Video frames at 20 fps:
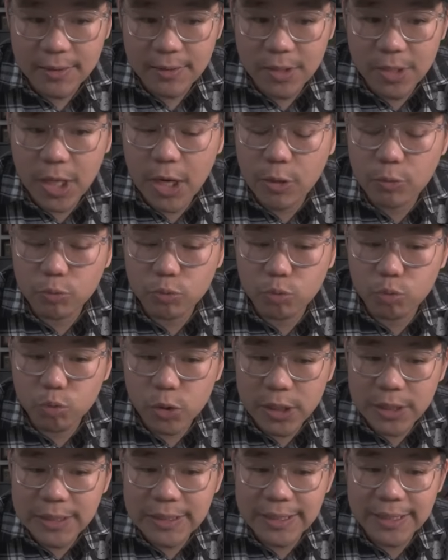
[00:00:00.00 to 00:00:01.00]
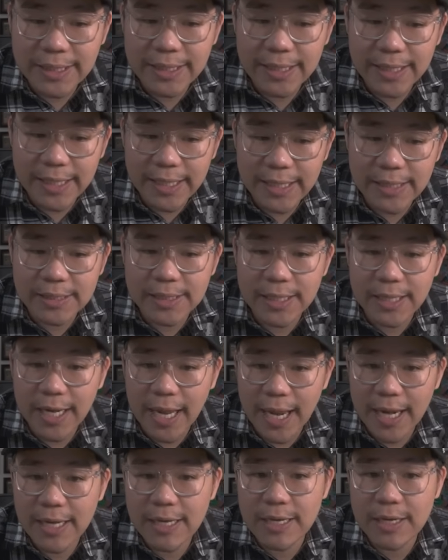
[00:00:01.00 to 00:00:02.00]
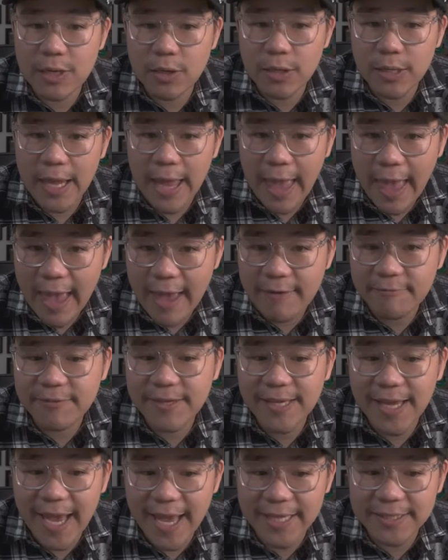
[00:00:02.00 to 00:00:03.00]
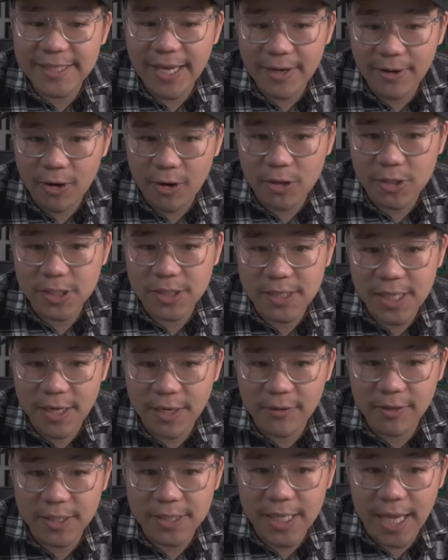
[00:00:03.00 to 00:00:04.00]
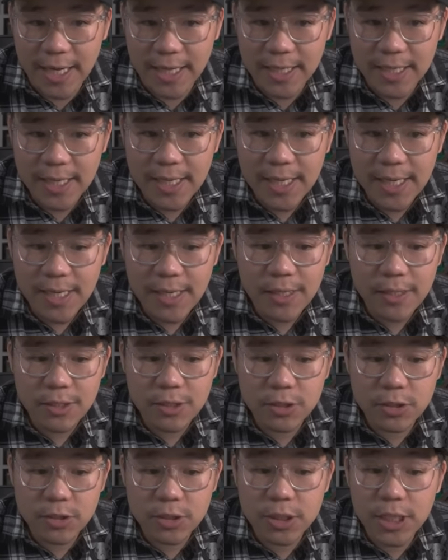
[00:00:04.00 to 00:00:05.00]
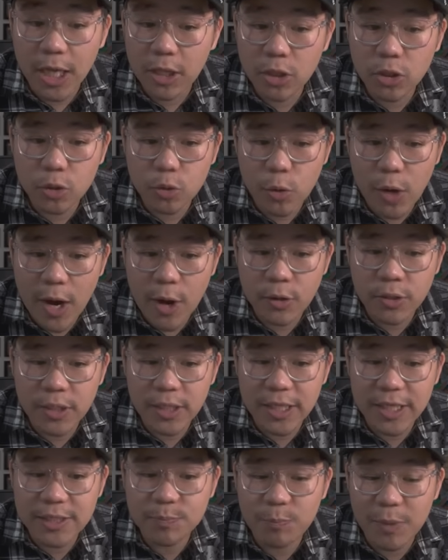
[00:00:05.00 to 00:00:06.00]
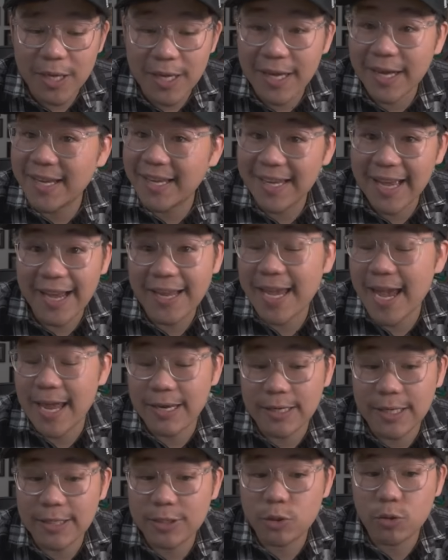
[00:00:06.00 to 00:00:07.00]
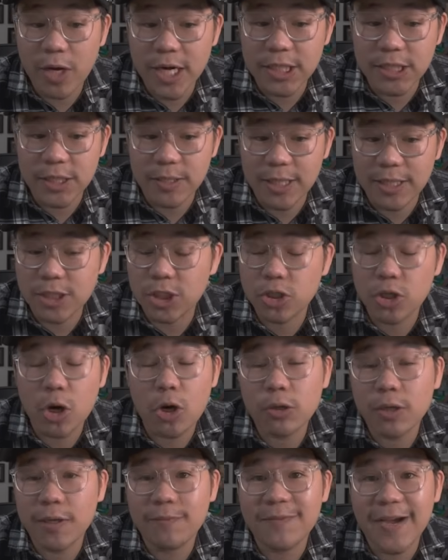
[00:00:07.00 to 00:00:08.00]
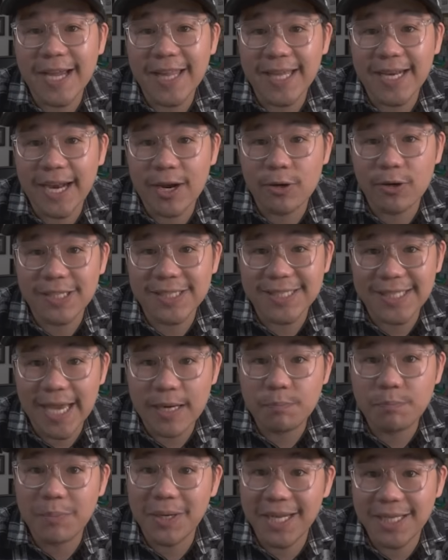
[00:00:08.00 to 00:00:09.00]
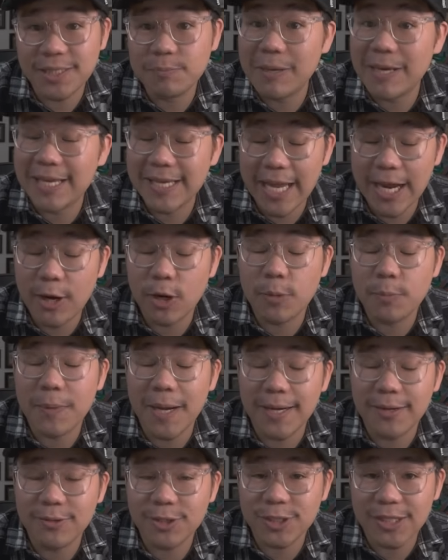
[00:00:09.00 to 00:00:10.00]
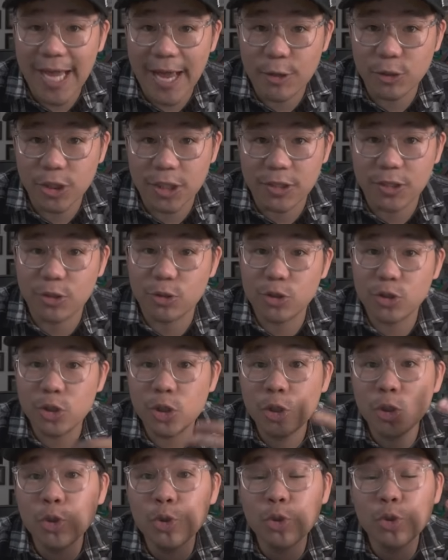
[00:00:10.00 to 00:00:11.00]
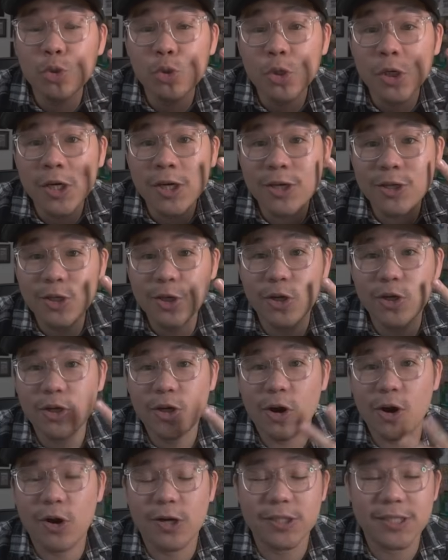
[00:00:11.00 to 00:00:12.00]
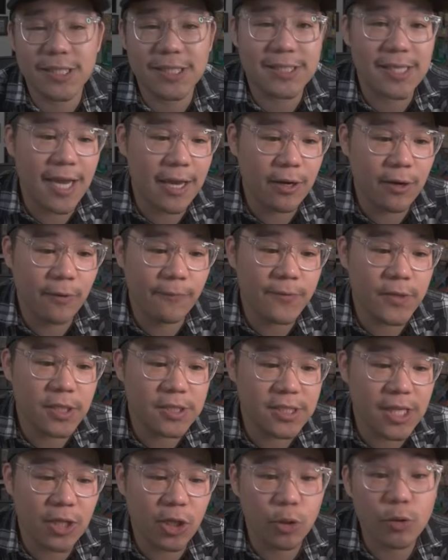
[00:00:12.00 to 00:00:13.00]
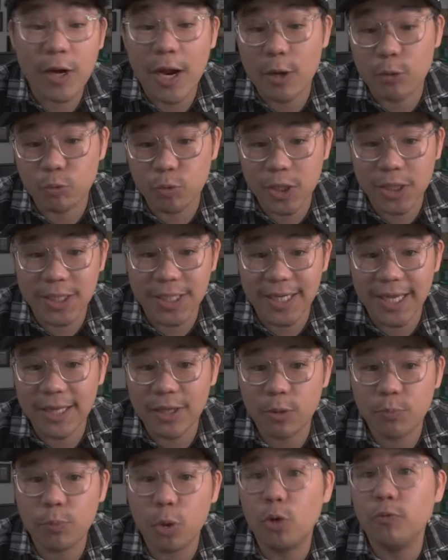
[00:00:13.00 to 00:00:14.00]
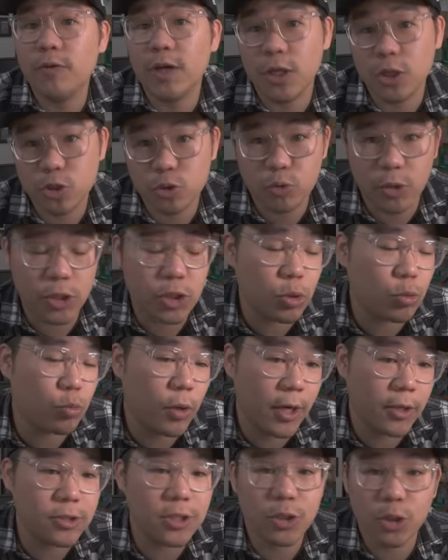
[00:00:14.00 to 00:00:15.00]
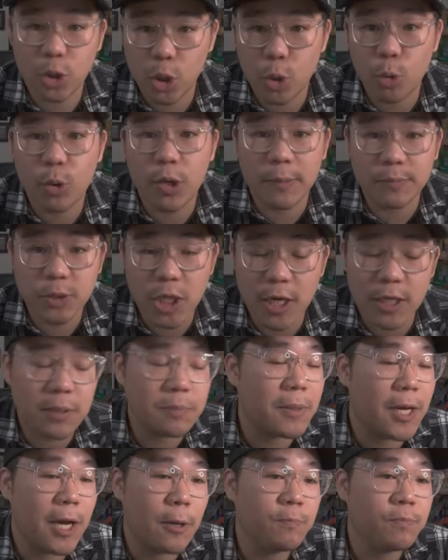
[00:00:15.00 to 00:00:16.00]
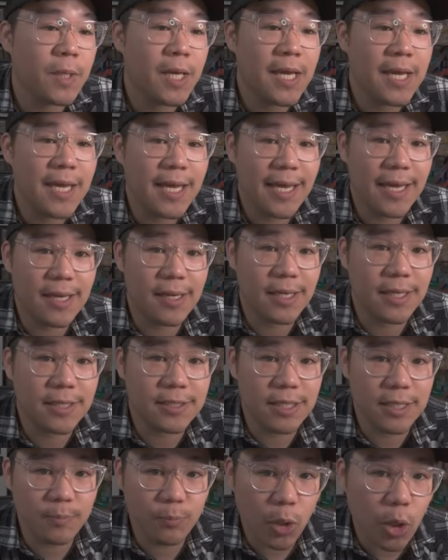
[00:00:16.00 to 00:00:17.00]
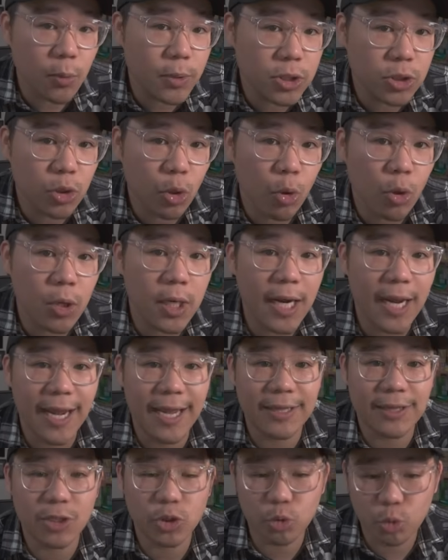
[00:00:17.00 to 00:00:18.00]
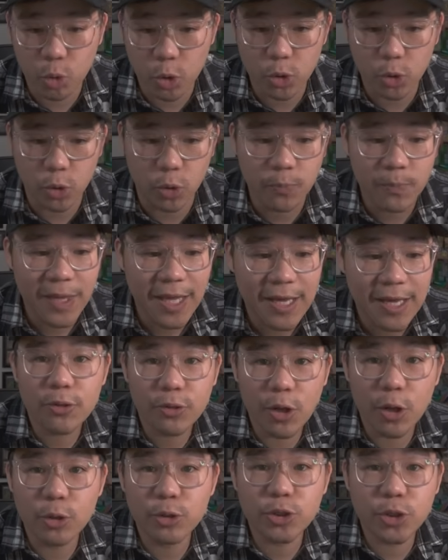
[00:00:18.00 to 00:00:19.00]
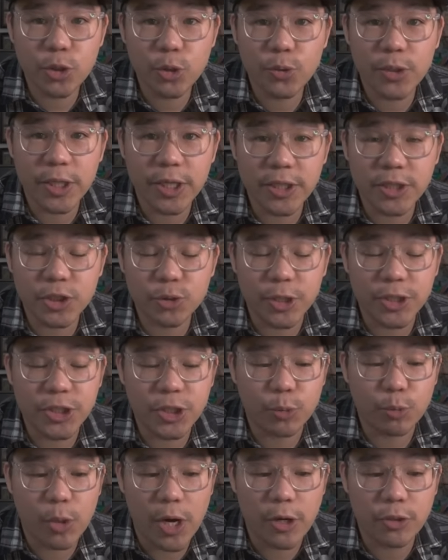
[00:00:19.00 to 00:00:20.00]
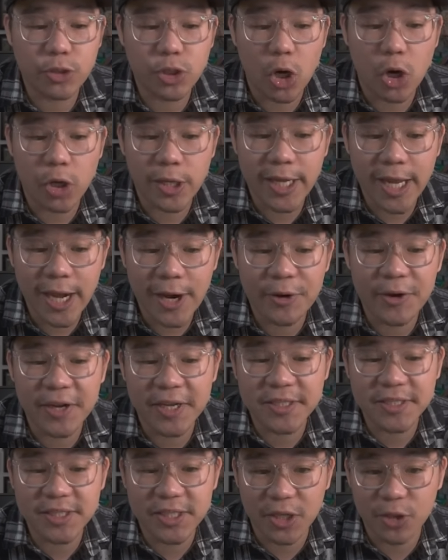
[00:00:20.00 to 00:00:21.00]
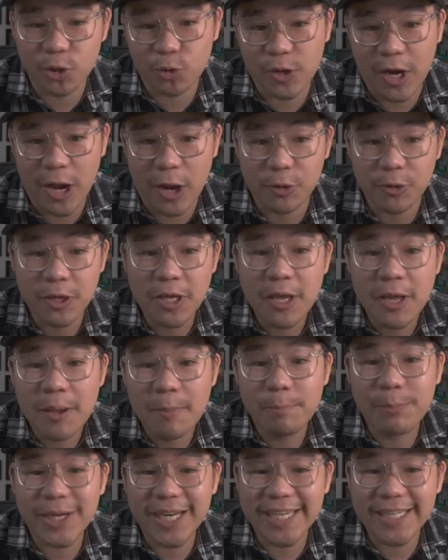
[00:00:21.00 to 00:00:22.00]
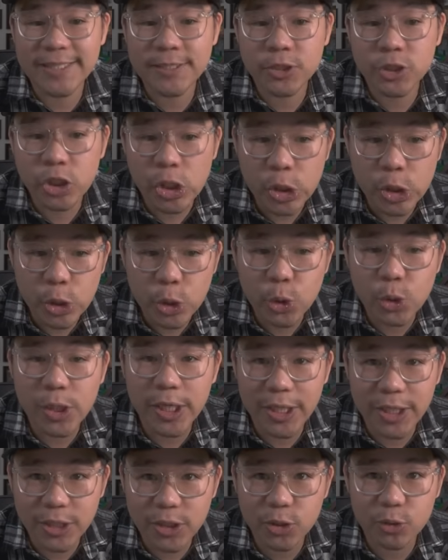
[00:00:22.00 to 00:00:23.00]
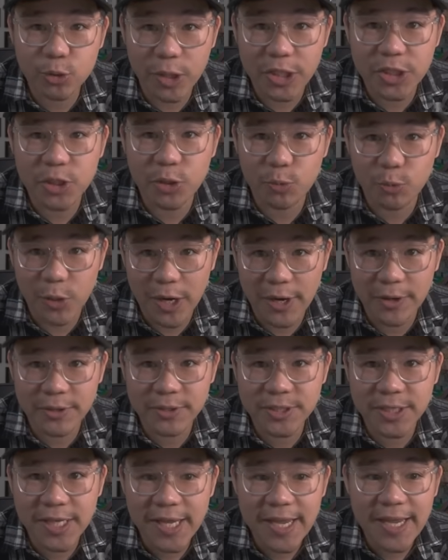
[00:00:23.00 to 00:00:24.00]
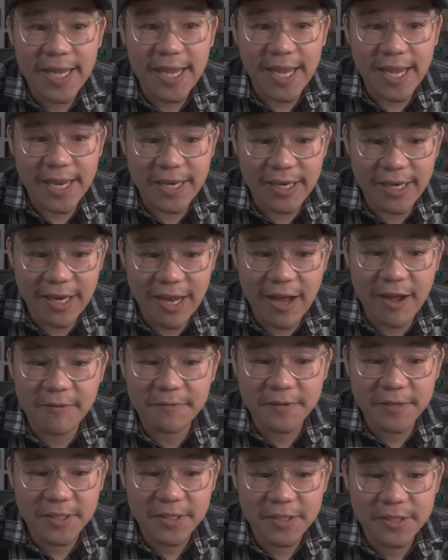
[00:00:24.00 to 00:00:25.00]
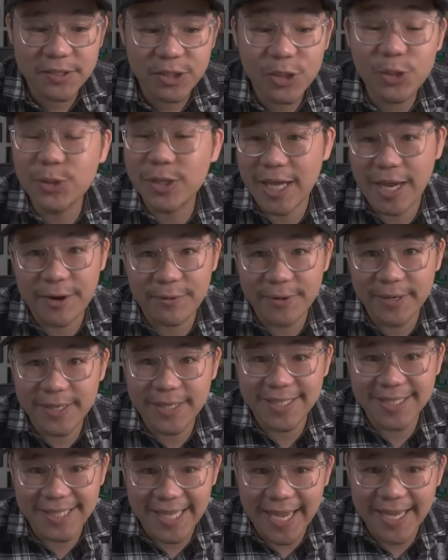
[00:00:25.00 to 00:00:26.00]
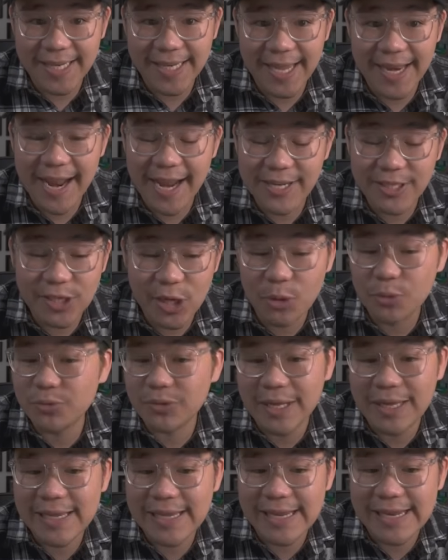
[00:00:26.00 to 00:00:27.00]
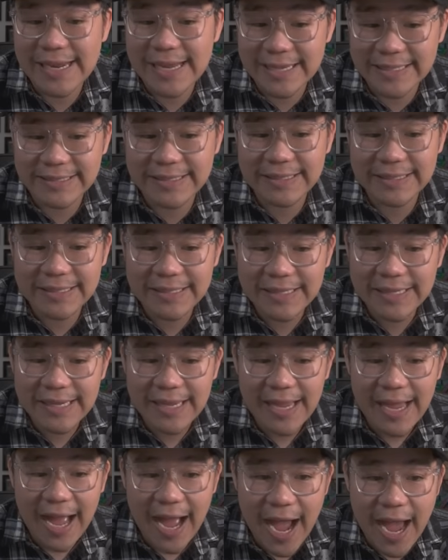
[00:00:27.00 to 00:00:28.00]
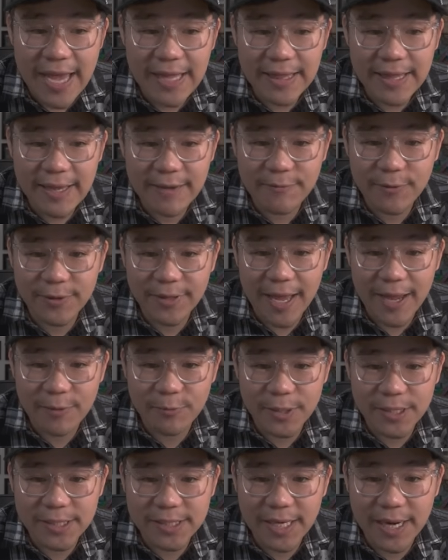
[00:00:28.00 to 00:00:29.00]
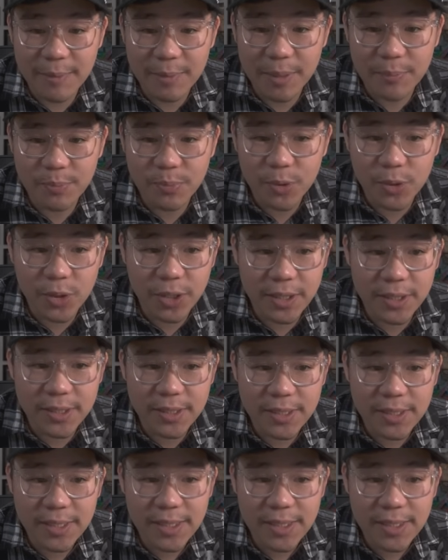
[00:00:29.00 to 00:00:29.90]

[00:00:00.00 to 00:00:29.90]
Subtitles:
there really isn't any heavy SIRs inside of the set. Stellar Crown is being, again, it's crazy. It's a Scarlet and Violet era set, but it's being carried by nostalgia. There's two good cards inside of Stellar Crown, really, and they're both illustration rares, and you know what I'm talking about. It is the Bulbasaur and the Squirtle. Those two illustration rares are carrying Stellar Crown, but is two illustration rares enough to carry a set? And I don't think it is. I think for that reason, I'm going to put,